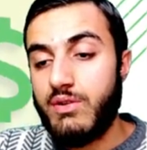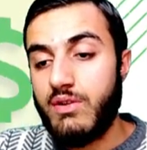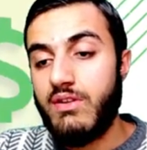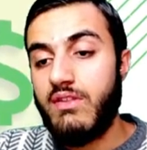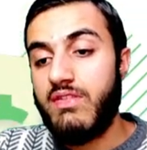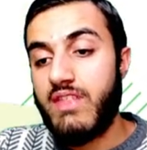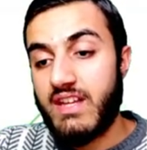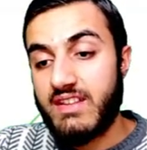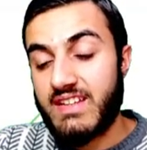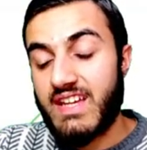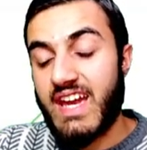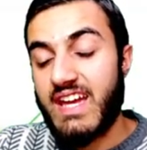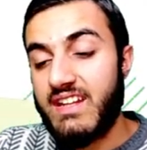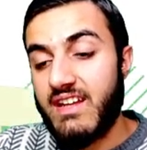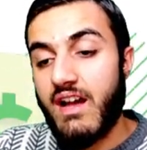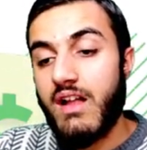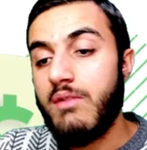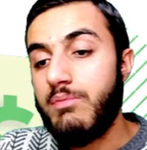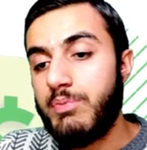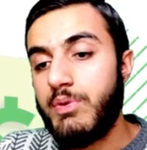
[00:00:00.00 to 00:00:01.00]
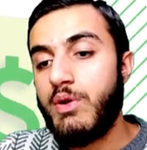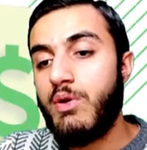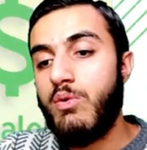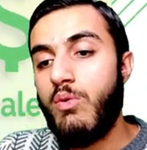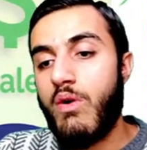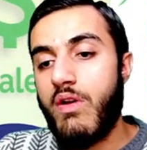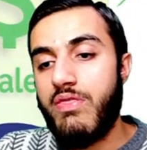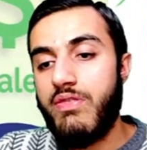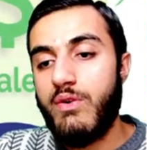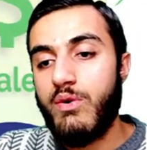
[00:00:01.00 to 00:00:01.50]
that you that can help
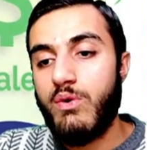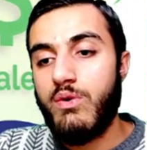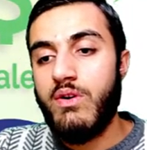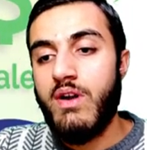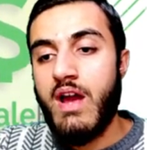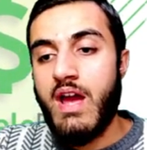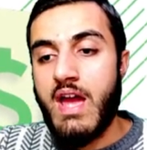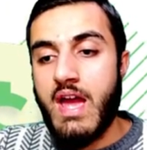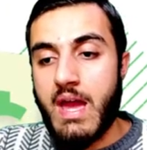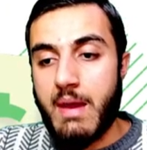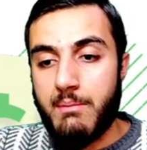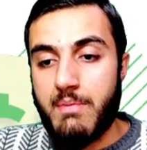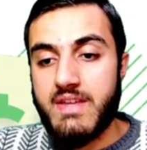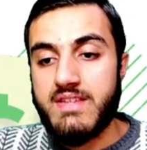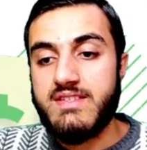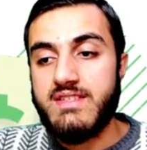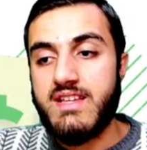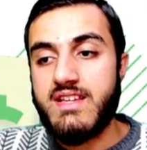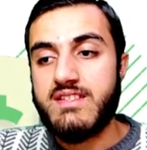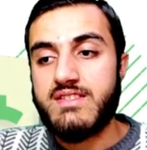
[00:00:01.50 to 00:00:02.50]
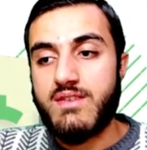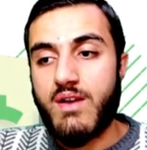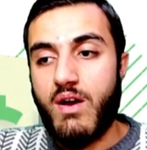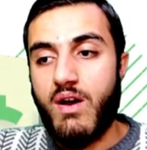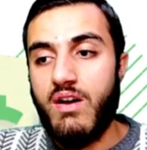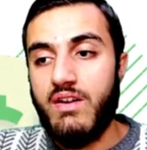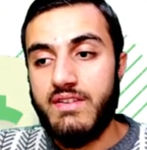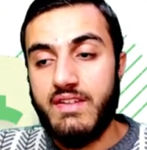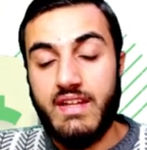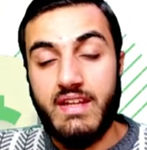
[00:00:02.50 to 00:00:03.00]
you with your
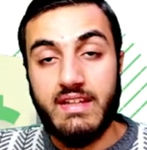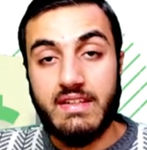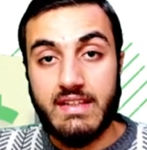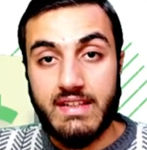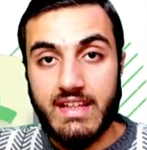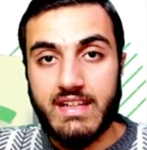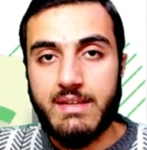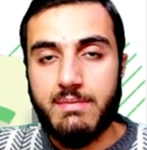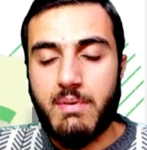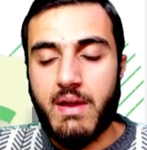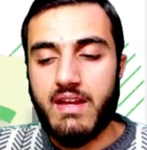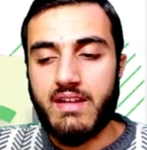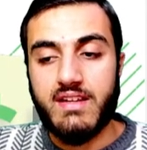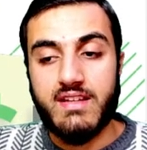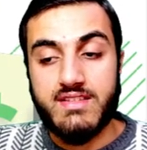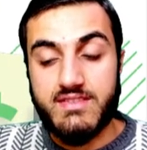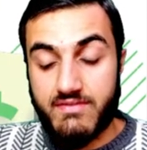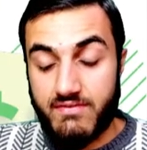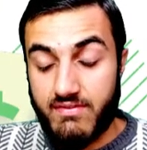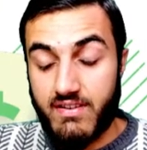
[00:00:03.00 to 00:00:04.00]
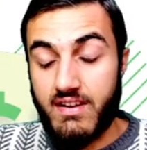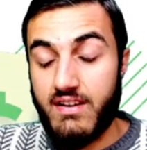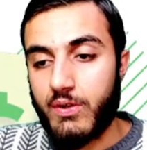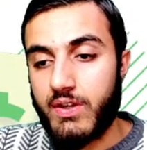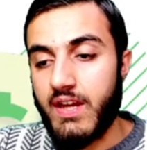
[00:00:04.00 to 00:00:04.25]
business on clickbank it's